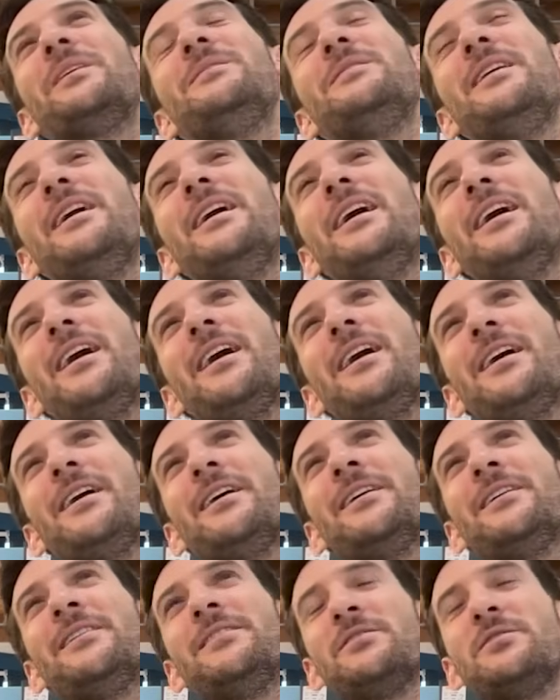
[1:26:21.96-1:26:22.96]

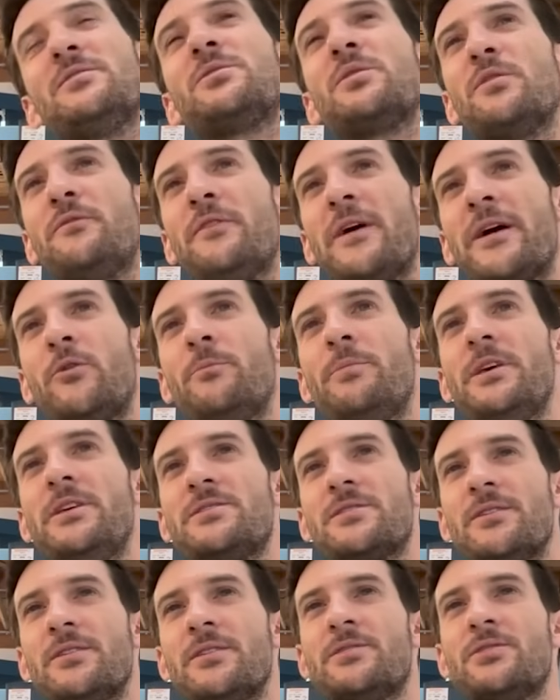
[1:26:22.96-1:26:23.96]
And this is the final piece
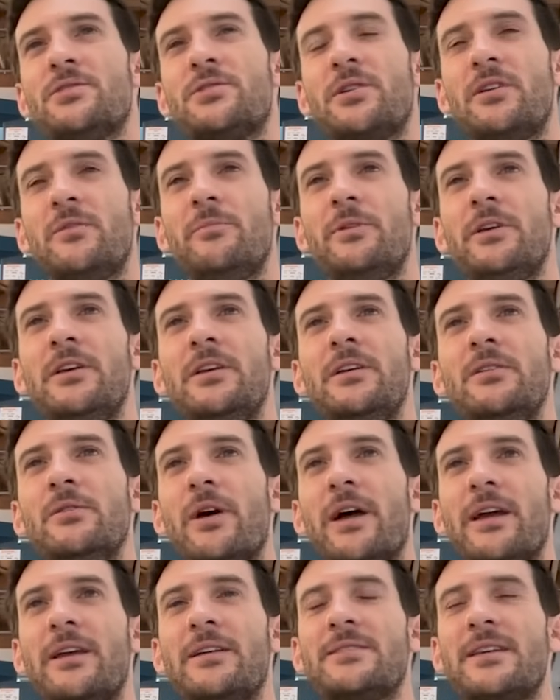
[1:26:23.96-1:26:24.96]
on this is going to be
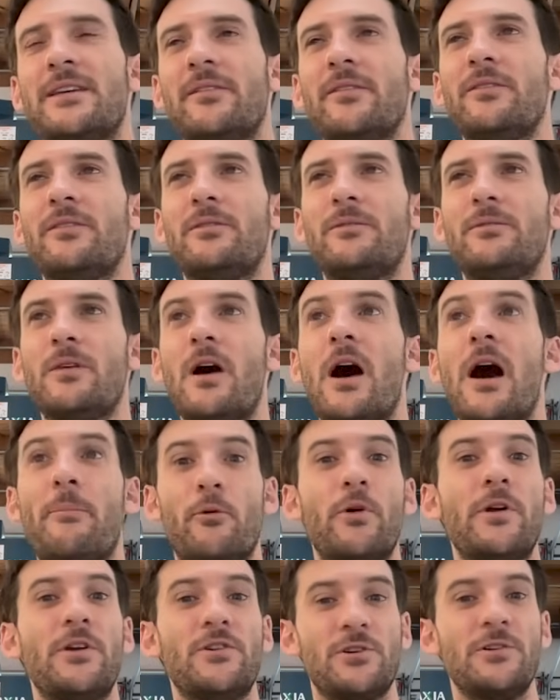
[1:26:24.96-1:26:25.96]
like, it's at
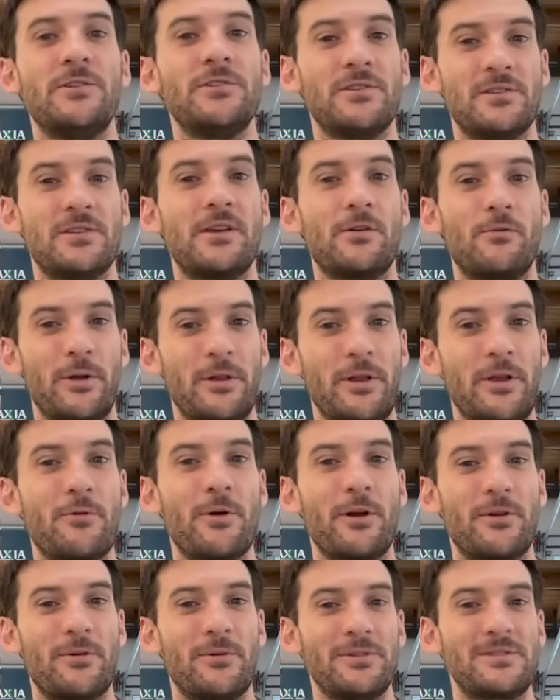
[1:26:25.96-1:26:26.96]
operations is like really
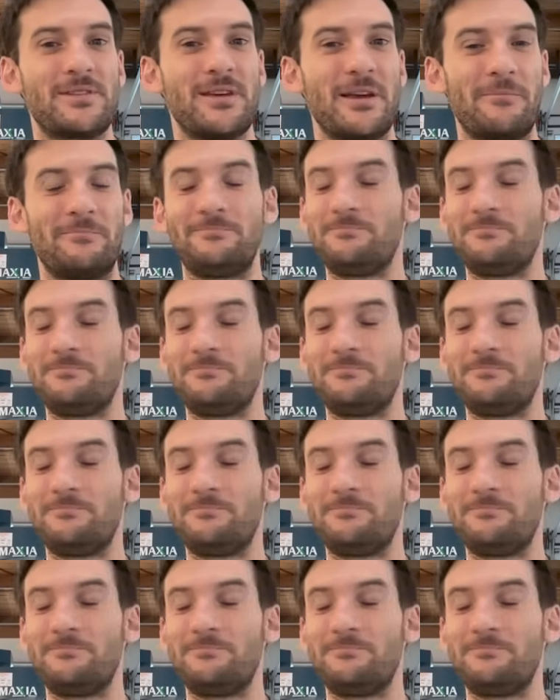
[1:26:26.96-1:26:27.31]
critical. It's like,